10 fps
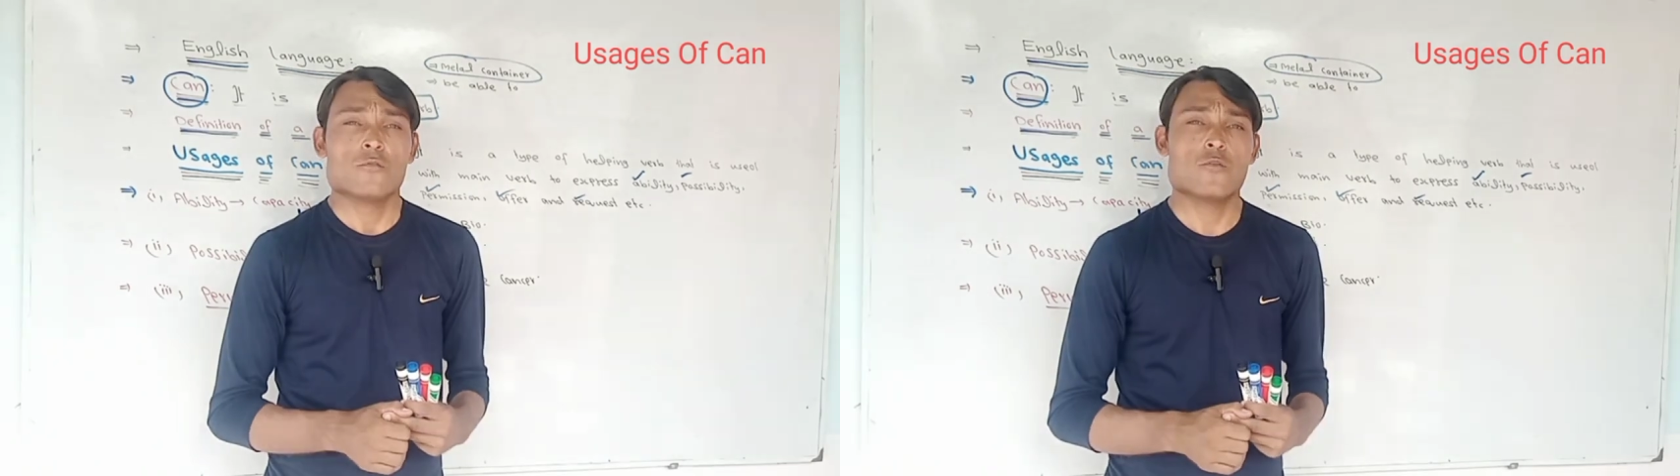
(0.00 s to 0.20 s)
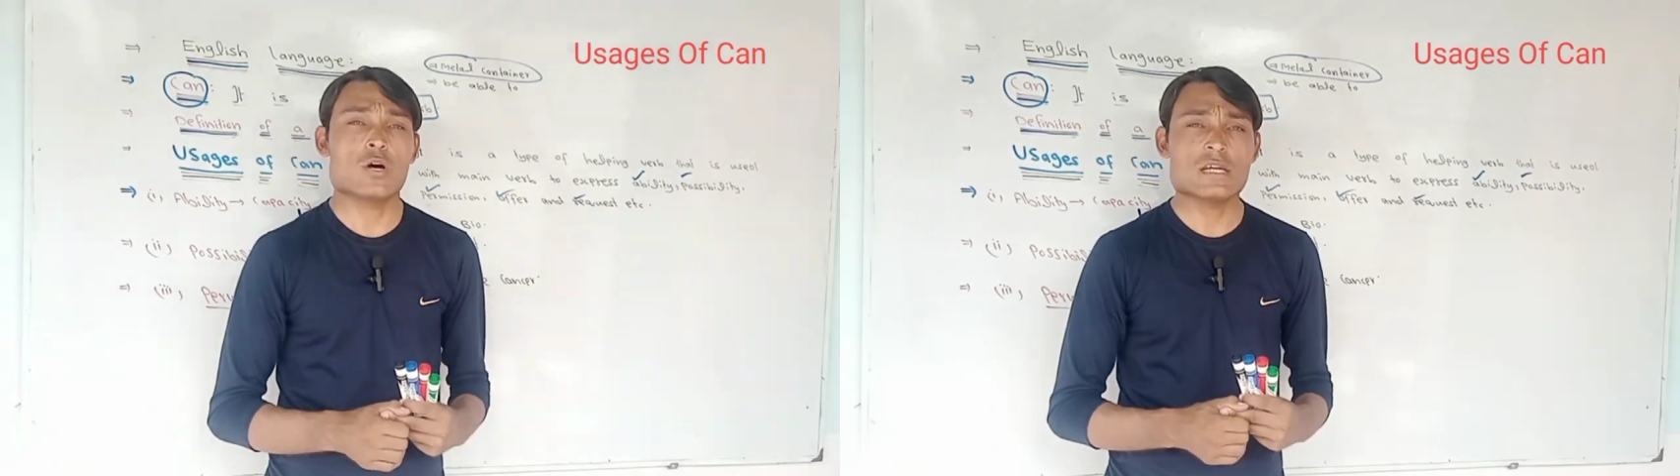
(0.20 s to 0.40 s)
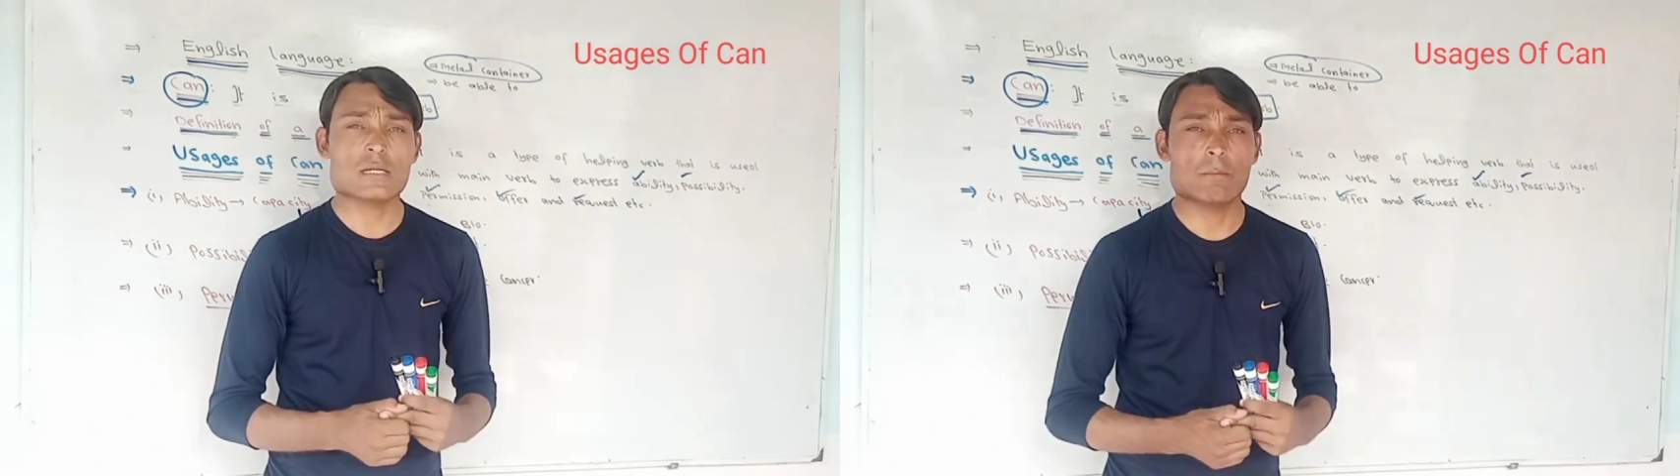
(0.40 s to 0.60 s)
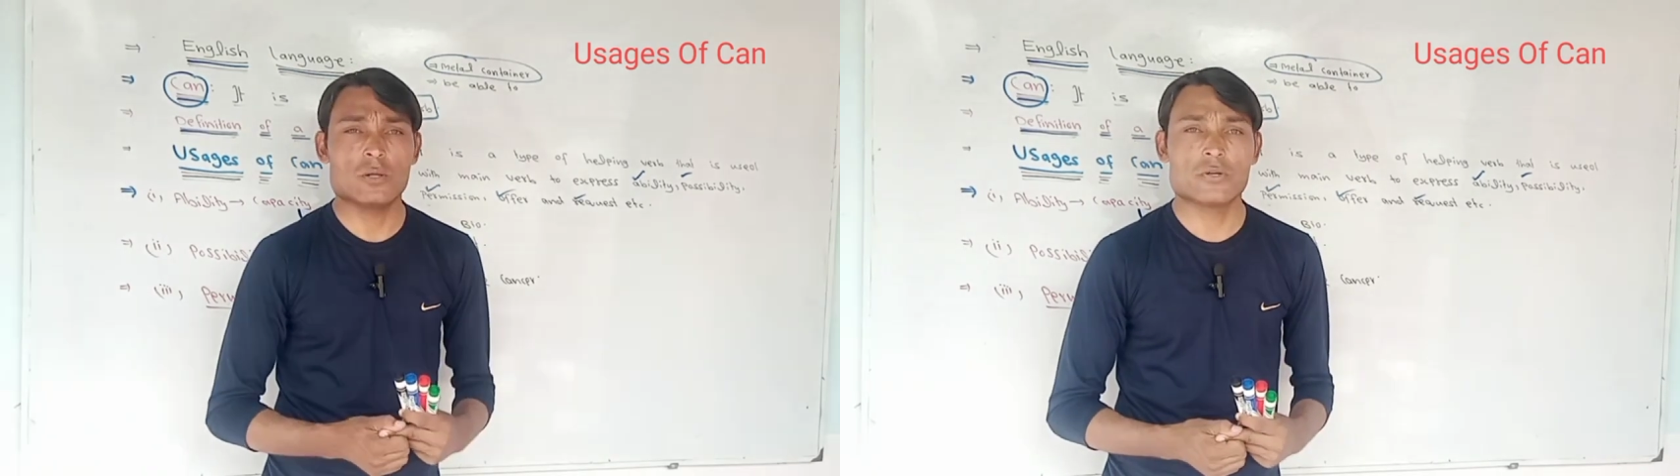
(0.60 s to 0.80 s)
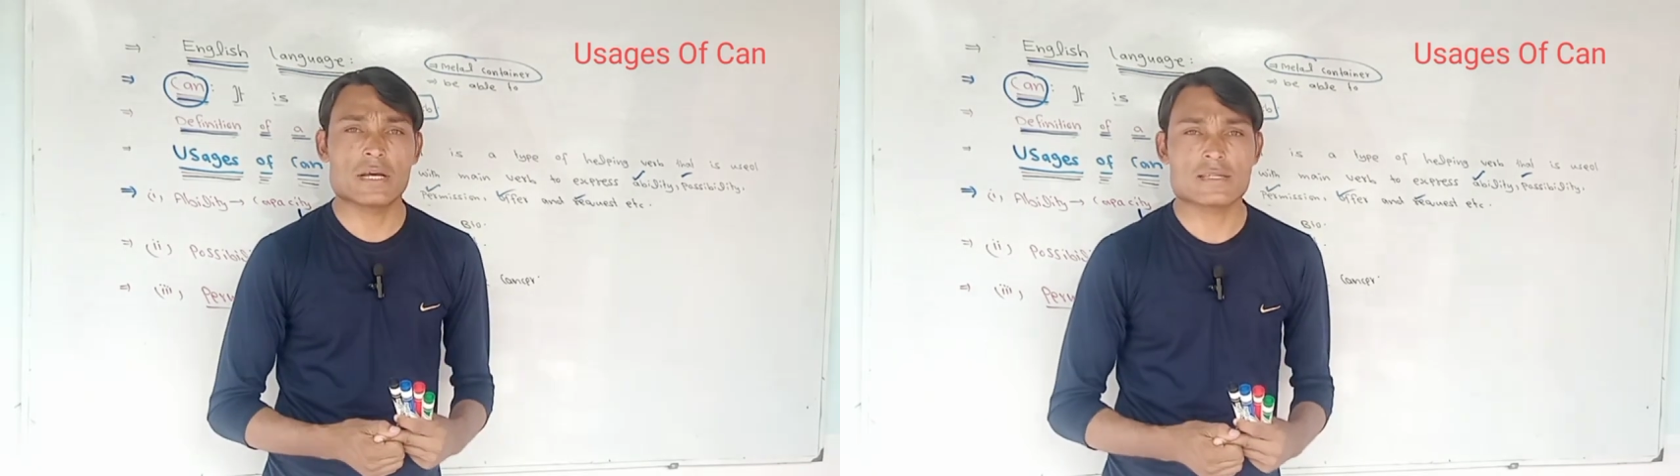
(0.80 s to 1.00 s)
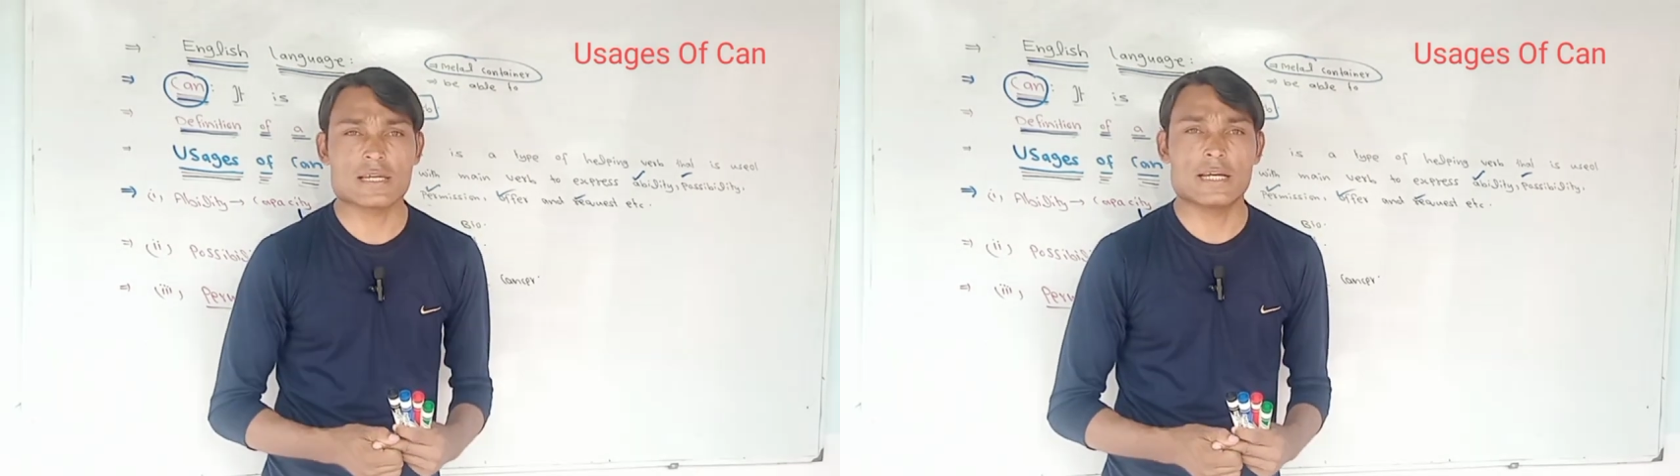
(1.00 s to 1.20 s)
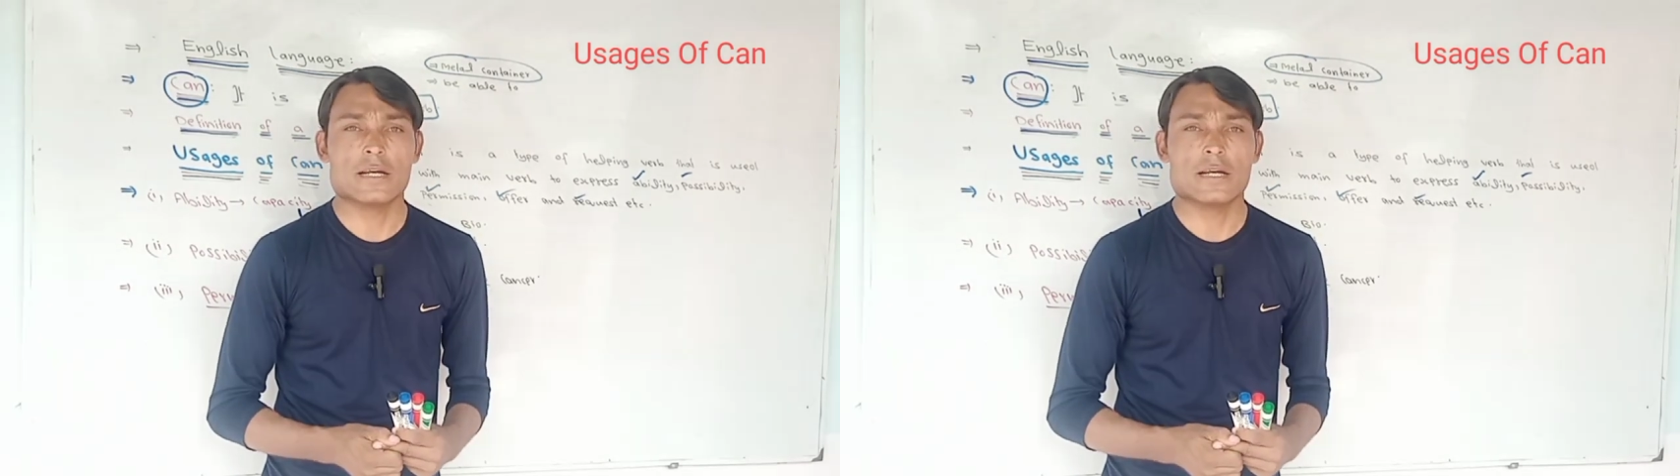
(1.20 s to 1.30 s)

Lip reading: For example, you can say